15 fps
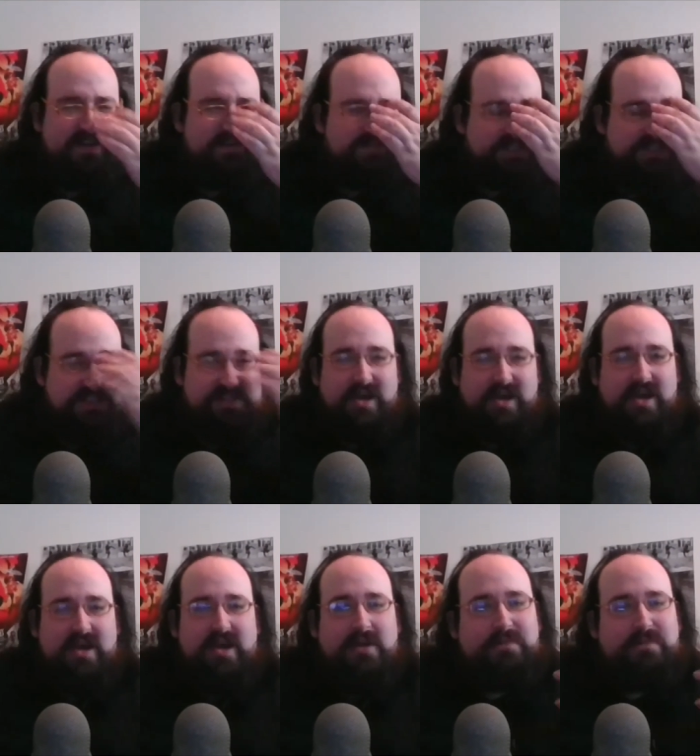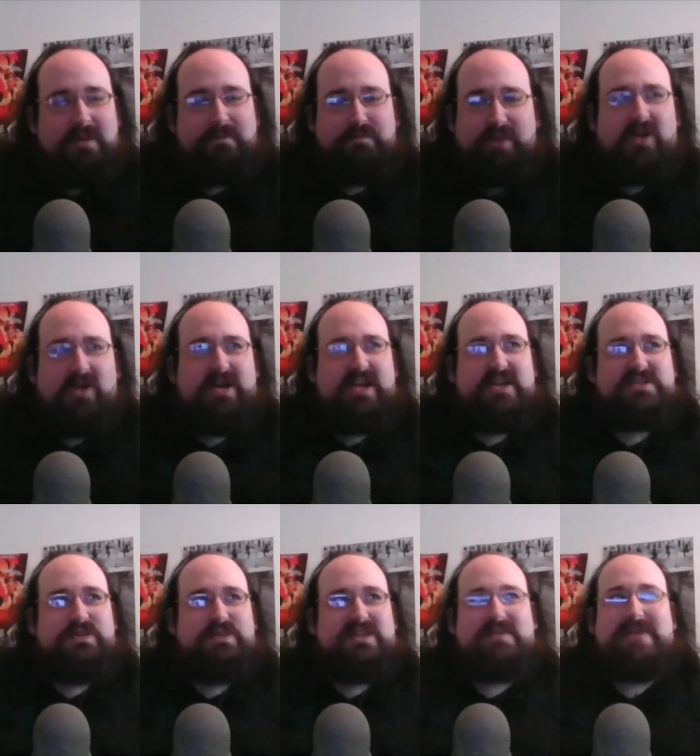It was just bombarding
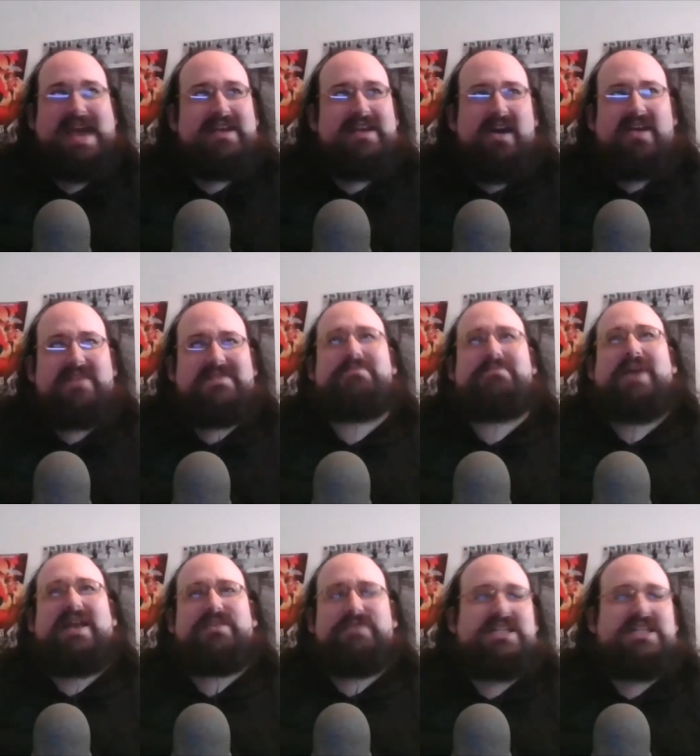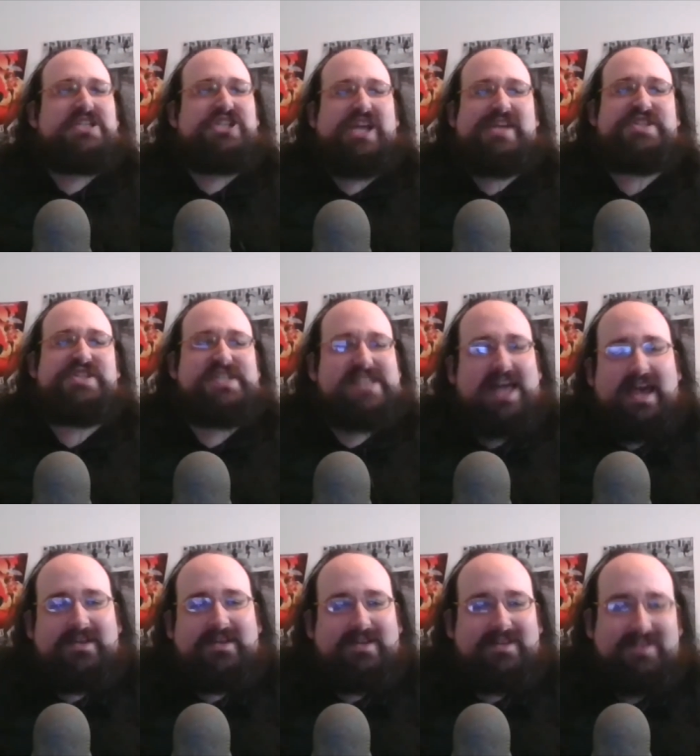us with them and not even bothering to change the
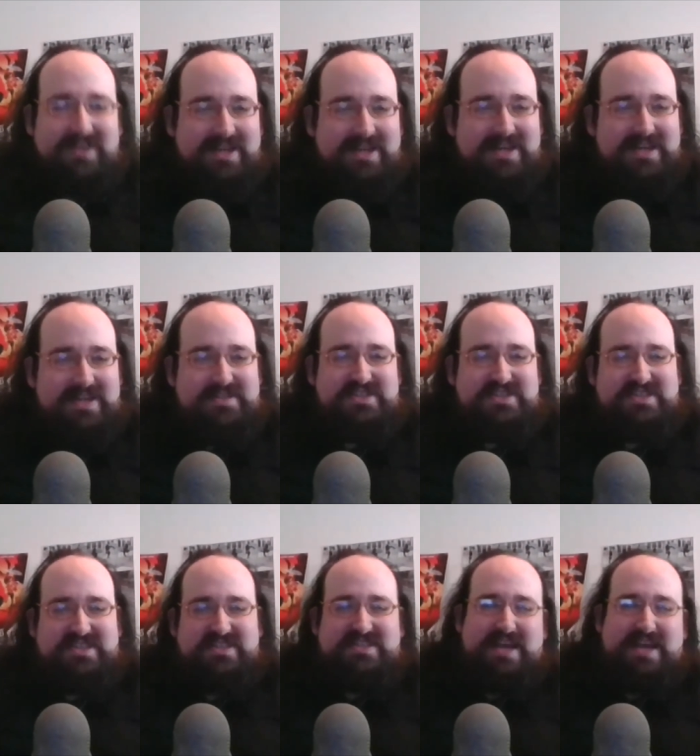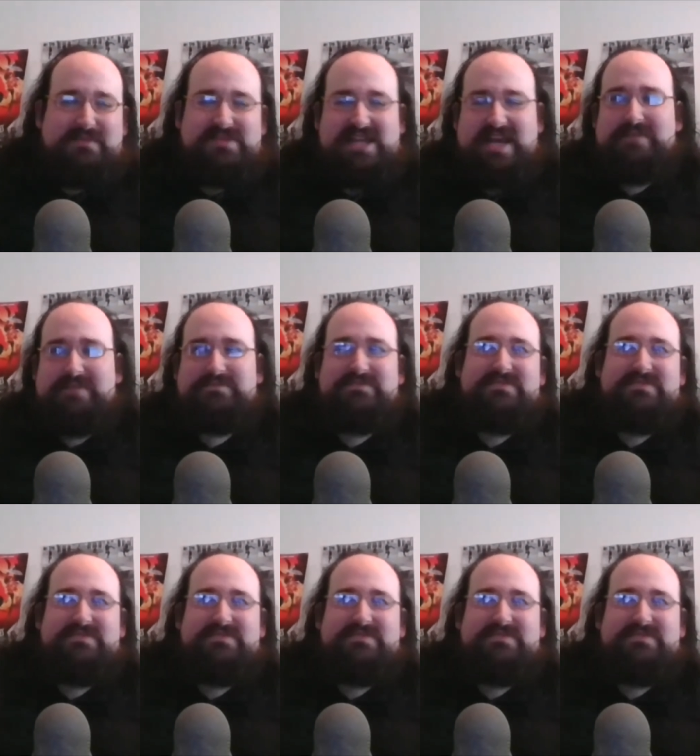title. It's just the same damn